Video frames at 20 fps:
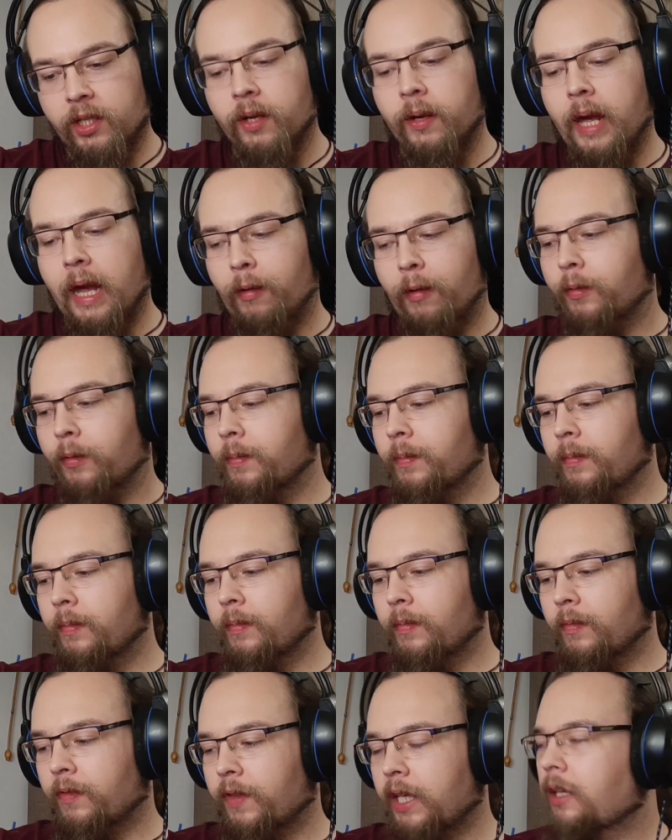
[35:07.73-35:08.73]
So now,
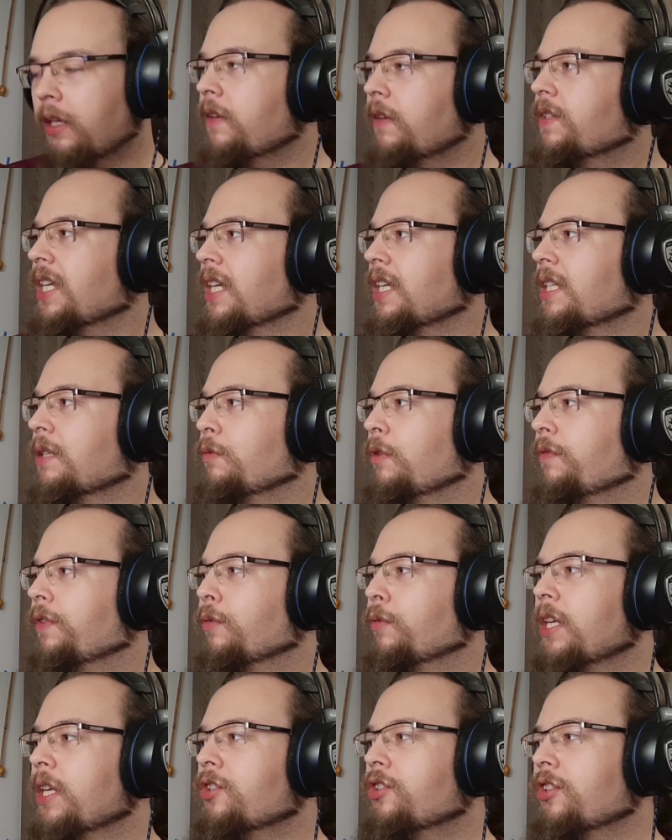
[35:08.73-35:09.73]
that leaves us
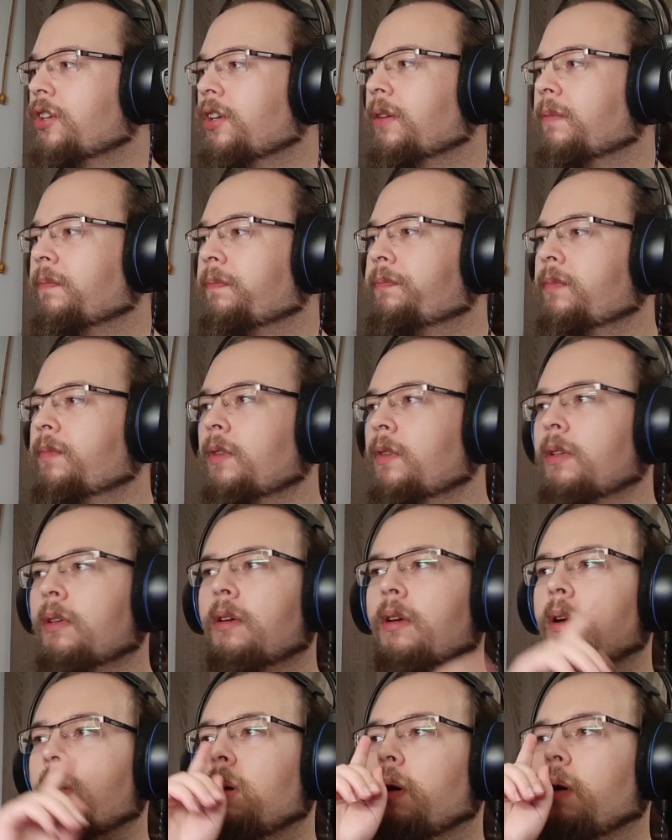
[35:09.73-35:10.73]
with a question.
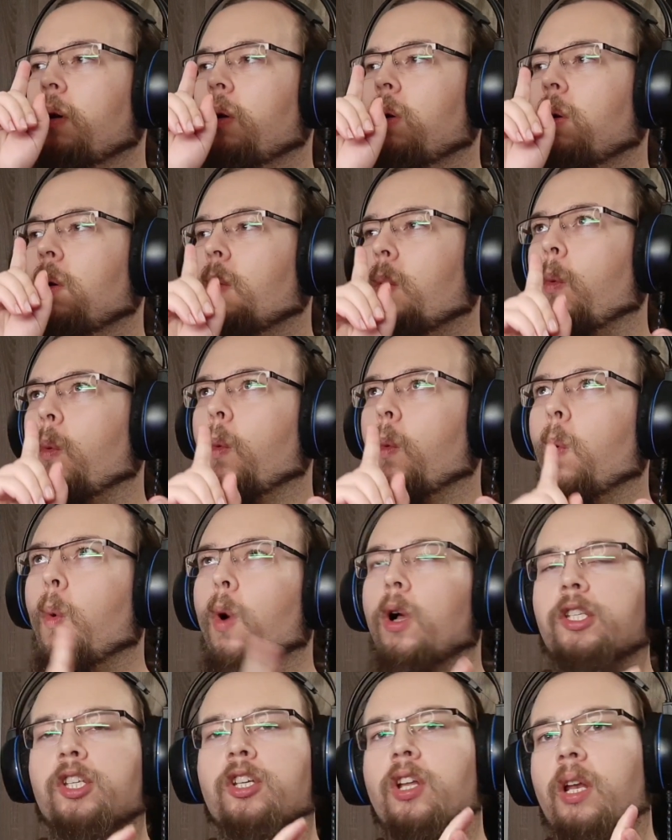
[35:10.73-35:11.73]

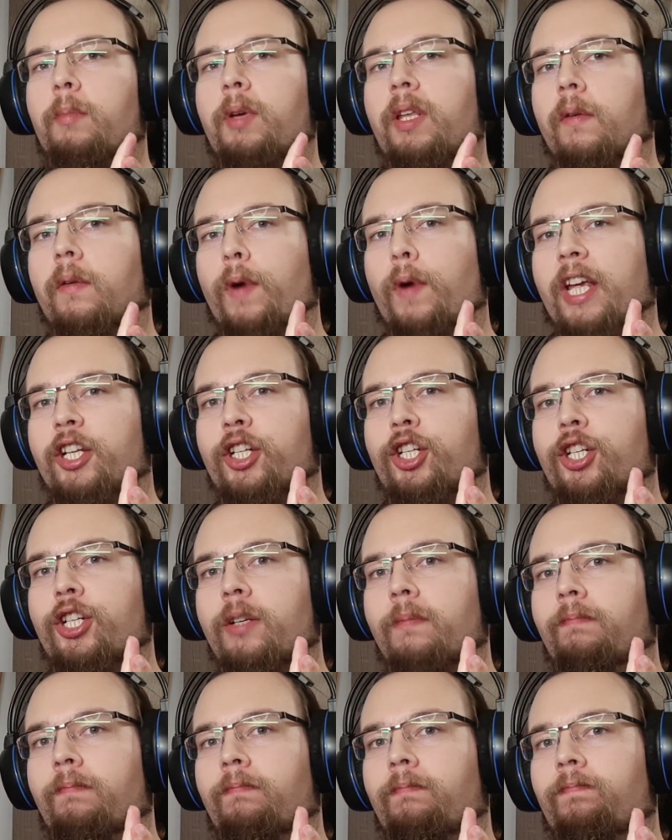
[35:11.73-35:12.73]
What's gonna be the
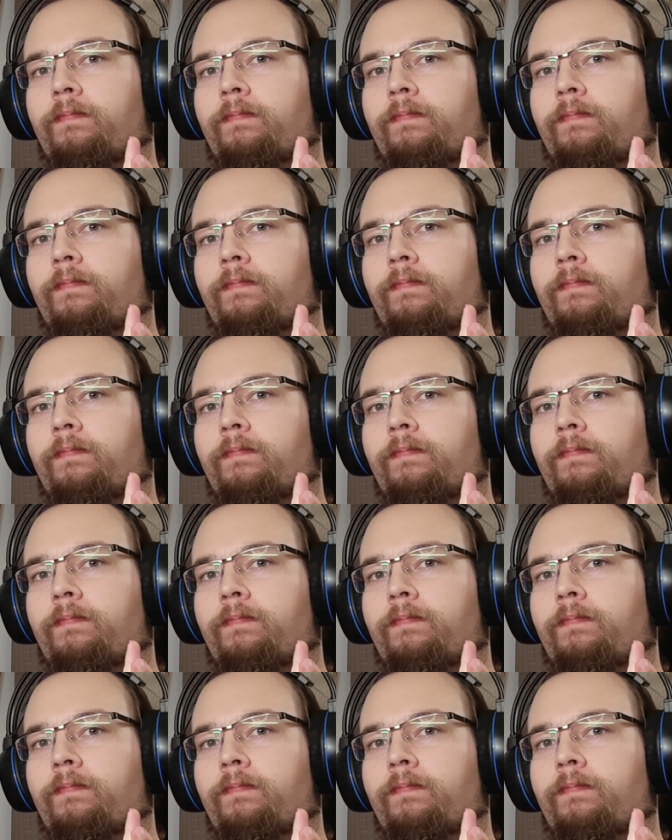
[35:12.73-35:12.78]
wish?